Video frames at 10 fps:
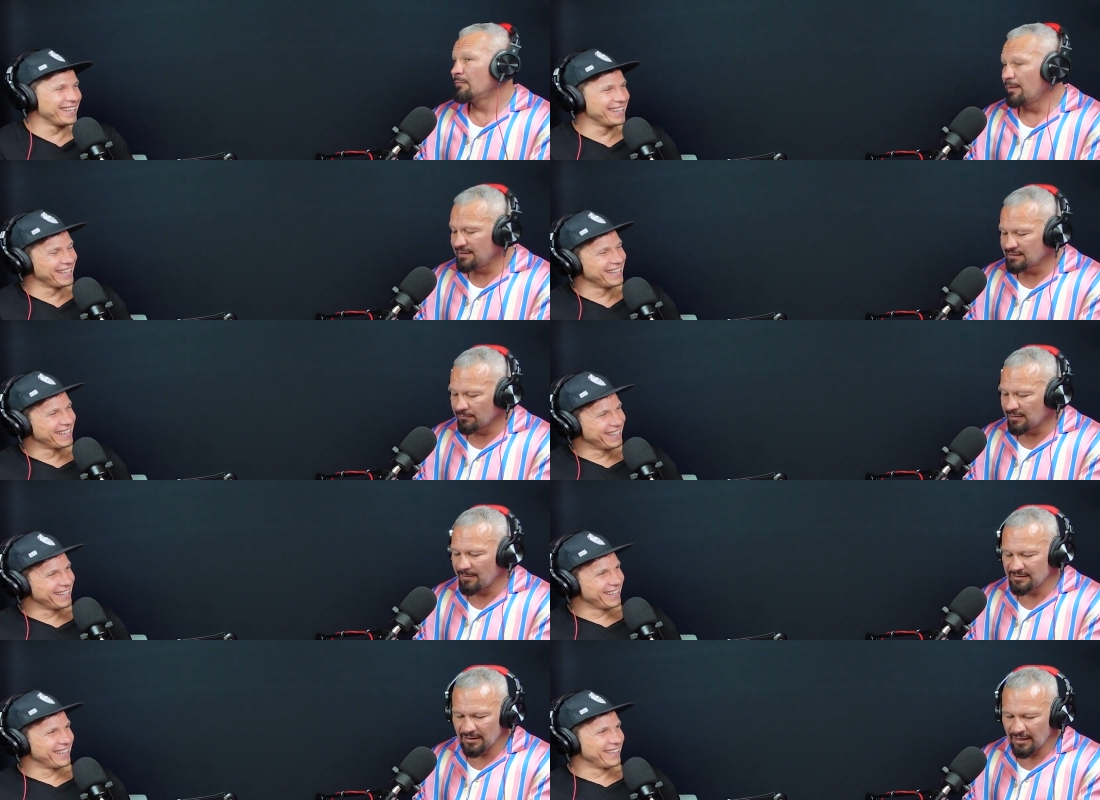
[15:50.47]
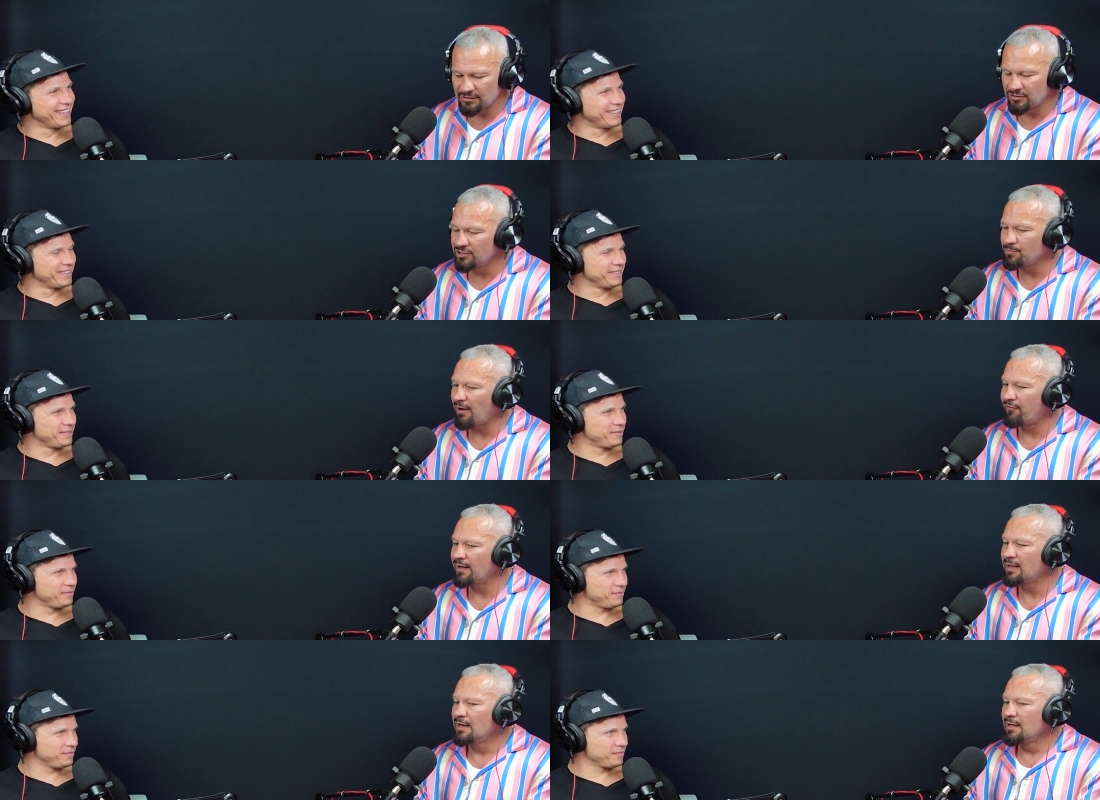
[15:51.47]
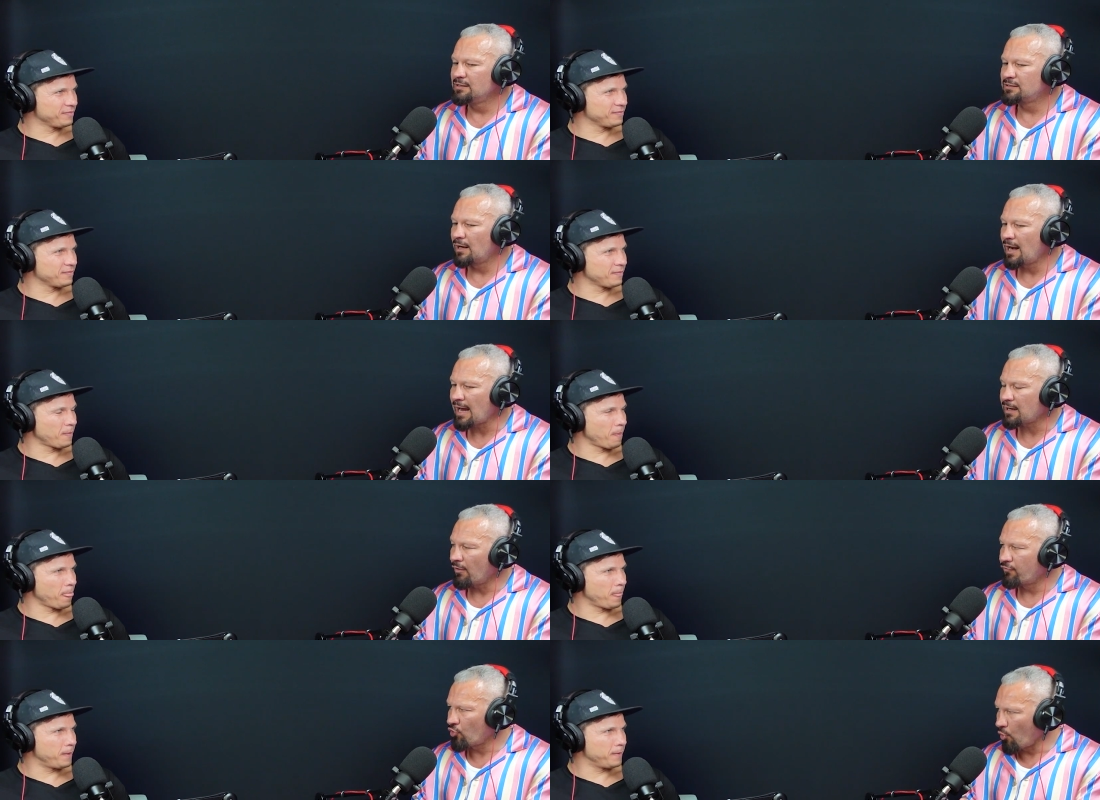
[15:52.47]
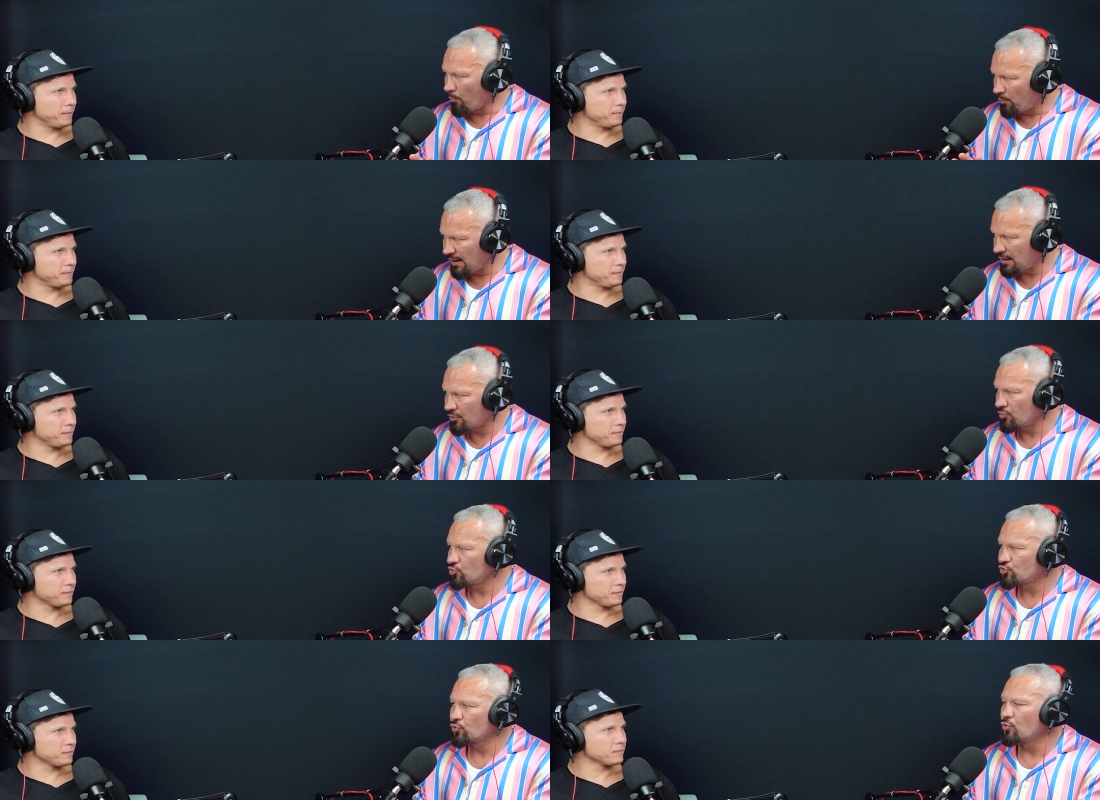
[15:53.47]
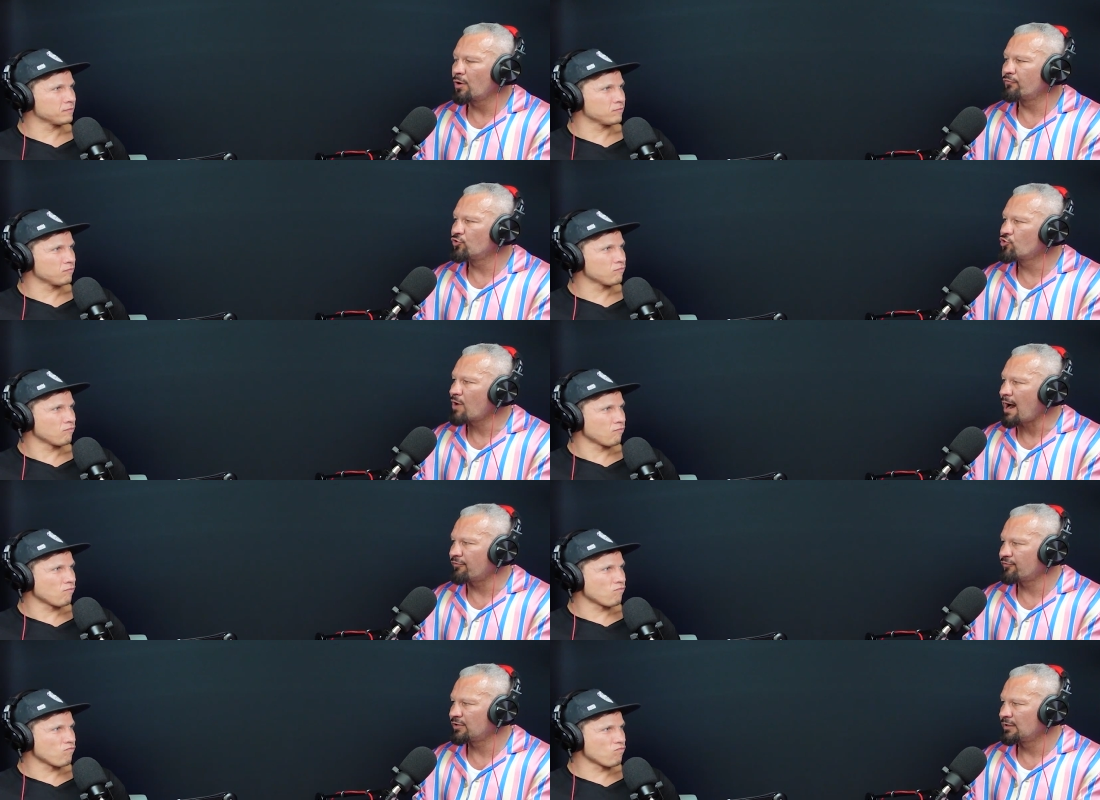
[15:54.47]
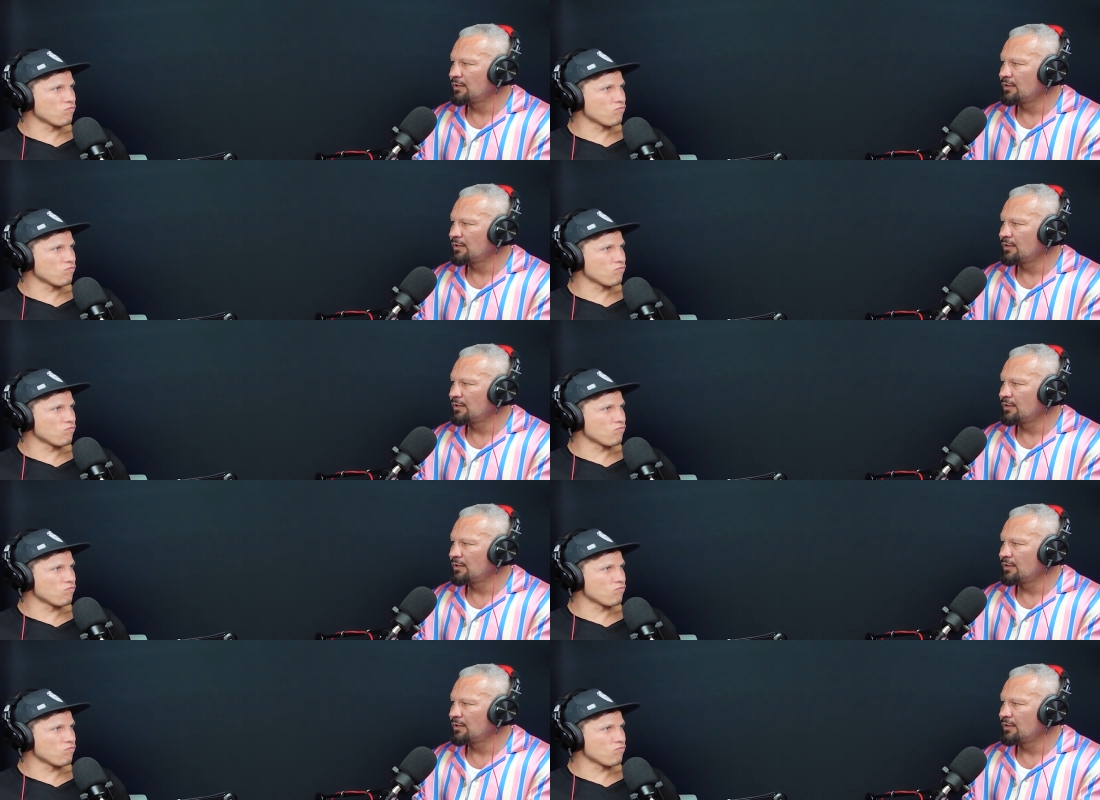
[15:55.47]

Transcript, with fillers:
Speaker 1: Maybe sometimes it's an excuse, but I think it's a lack of complete control of your craft.